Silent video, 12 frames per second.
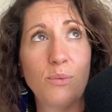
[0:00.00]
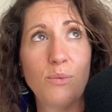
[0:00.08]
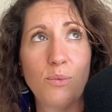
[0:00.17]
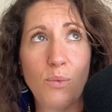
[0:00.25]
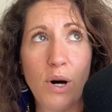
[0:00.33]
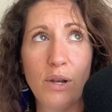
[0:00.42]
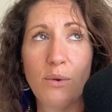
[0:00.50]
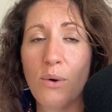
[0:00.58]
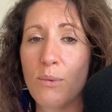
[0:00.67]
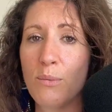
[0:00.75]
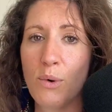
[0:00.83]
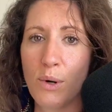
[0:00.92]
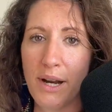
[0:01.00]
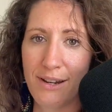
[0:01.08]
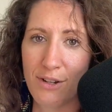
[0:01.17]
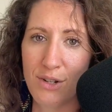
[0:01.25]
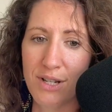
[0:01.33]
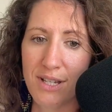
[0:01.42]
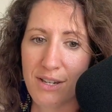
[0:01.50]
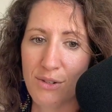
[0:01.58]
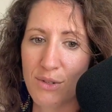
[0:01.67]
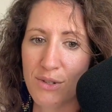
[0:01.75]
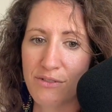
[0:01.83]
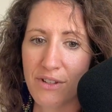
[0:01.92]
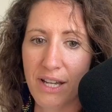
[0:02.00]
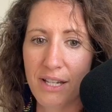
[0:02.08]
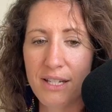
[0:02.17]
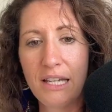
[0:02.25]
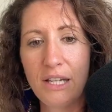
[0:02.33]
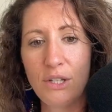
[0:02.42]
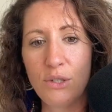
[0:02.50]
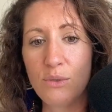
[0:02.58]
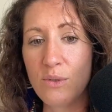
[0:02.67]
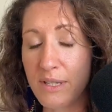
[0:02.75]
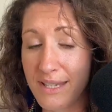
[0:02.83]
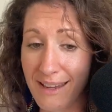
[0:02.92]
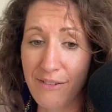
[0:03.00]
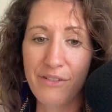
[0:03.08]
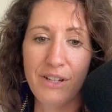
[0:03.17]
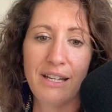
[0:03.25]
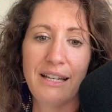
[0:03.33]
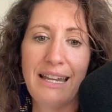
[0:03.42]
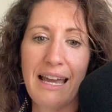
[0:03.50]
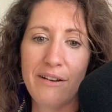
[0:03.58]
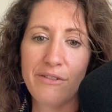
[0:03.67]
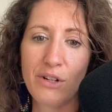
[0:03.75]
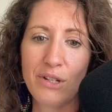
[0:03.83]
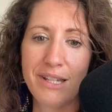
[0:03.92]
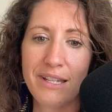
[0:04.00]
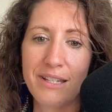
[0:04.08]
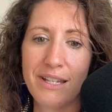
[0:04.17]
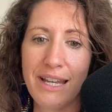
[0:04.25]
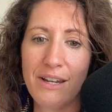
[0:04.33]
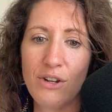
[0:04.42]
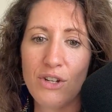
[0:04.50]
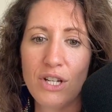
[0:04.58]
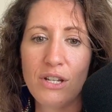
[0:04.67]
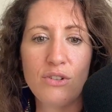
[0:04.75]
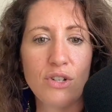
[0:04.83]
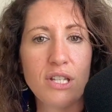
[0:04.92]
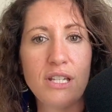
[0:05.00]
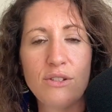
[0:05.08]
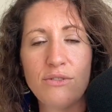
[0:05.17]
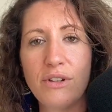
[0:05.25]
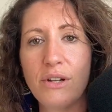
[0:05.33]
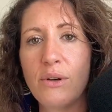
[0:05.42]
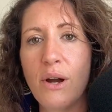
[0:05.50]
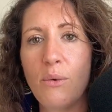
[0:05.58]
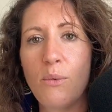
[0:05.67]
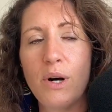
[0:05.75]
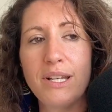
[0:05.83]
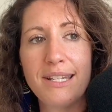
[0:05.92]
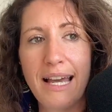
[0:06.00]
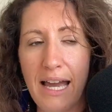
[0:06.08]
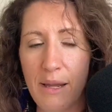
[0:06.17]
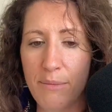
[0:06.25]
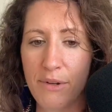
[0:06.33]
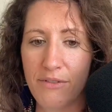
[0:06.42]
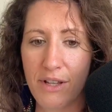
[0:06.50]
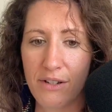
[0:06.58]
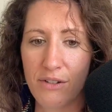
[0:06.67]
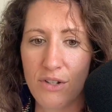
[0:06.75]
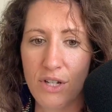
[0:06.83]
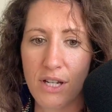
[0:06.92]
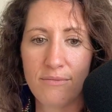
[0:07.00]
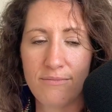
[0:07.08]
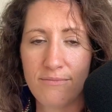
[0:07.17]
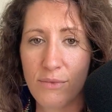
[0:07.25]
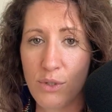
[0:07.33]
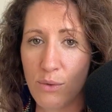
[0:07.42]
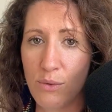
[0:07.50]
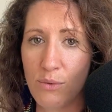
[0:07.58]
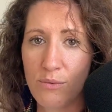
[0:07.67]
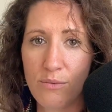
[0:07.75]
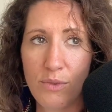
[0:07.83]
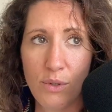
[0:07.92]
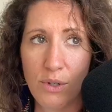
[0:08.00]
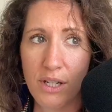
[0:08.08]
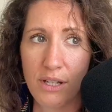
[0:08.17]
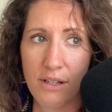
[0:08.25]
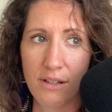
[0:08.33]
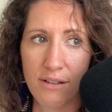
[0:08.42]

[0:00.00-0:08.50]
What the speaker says: one or more energy centers defined. You definitely have consistent energy. You just need to figure out what type of energy you can